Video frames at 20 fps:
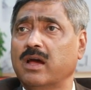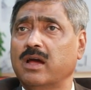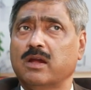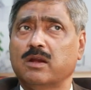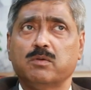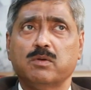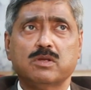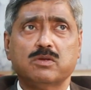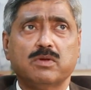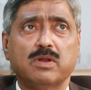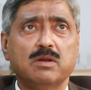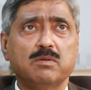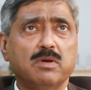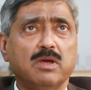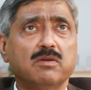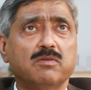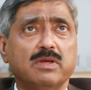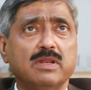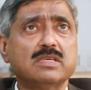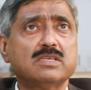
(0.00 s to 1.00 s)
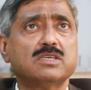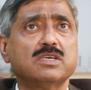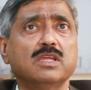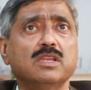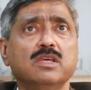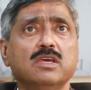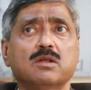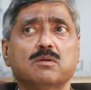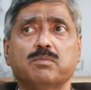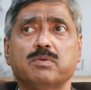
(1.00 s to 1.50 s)
It was run by a very
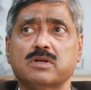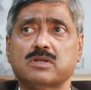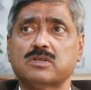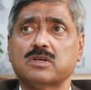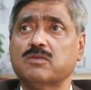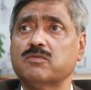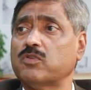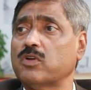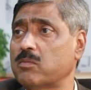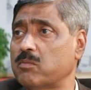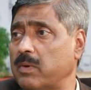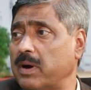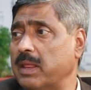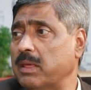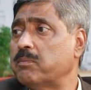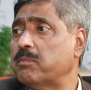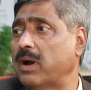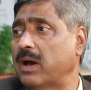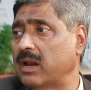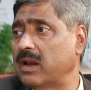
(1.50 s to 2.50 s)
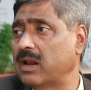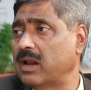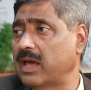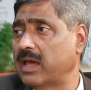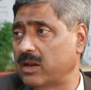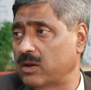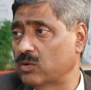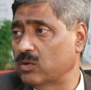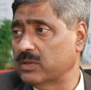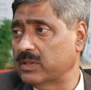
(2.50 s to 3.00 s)
senior person from
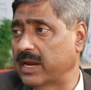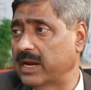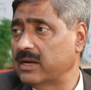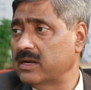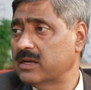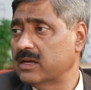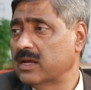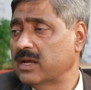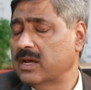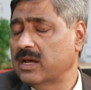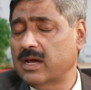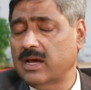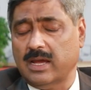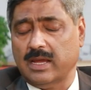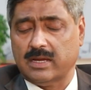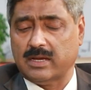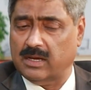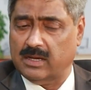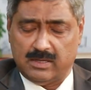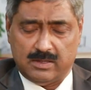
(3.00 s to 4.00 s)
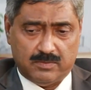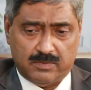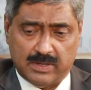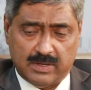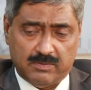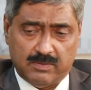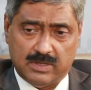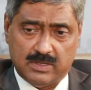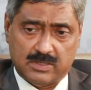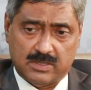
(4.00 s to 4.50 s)
Manipal. I know that. A
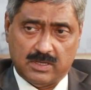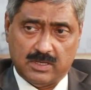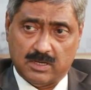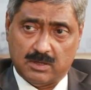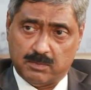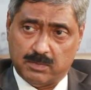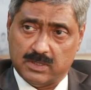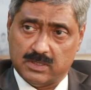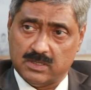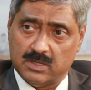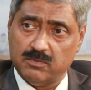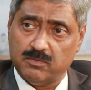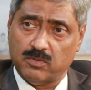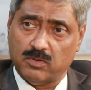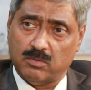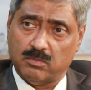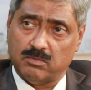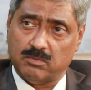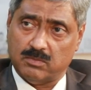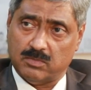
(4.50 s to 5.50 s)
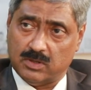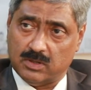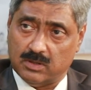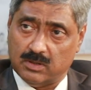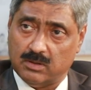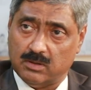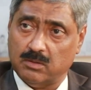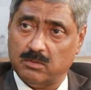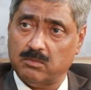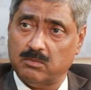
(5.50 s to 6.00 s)
very, very senior person from
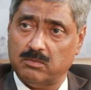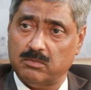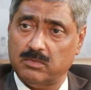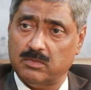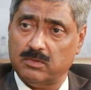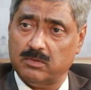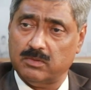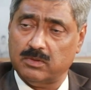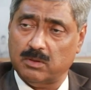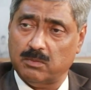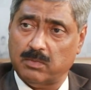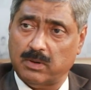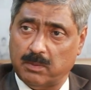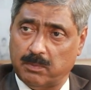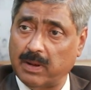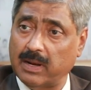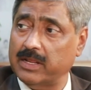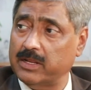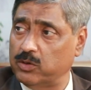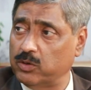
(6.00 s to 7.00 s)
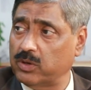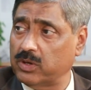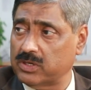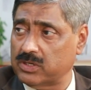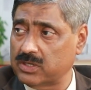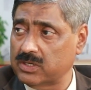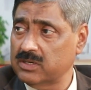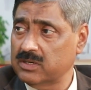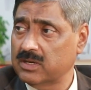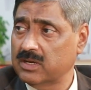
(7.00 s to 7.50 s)
the Manipal
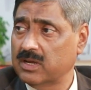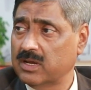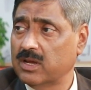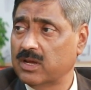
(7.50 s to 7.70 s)
Education.